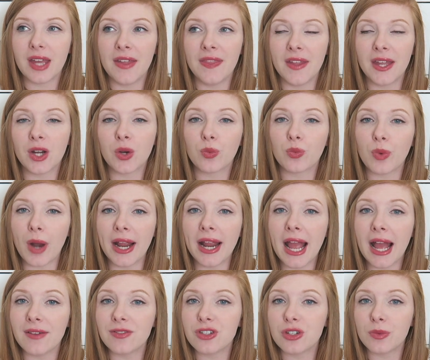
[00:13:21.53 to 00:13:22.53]
And then right
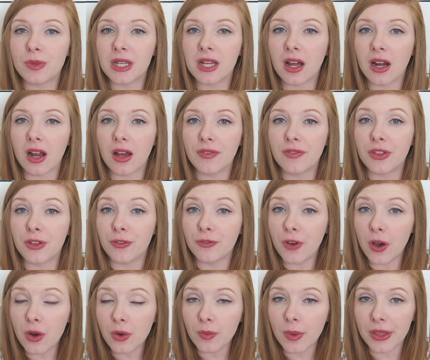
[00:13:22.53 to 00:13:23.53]
after we got off the
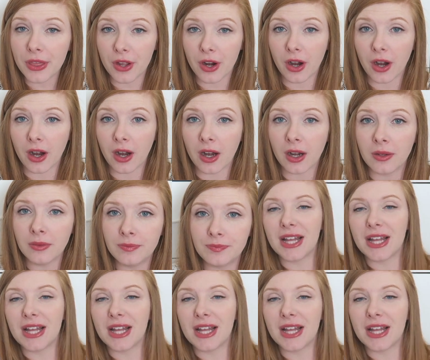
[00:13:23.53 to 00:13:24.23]
phone with her,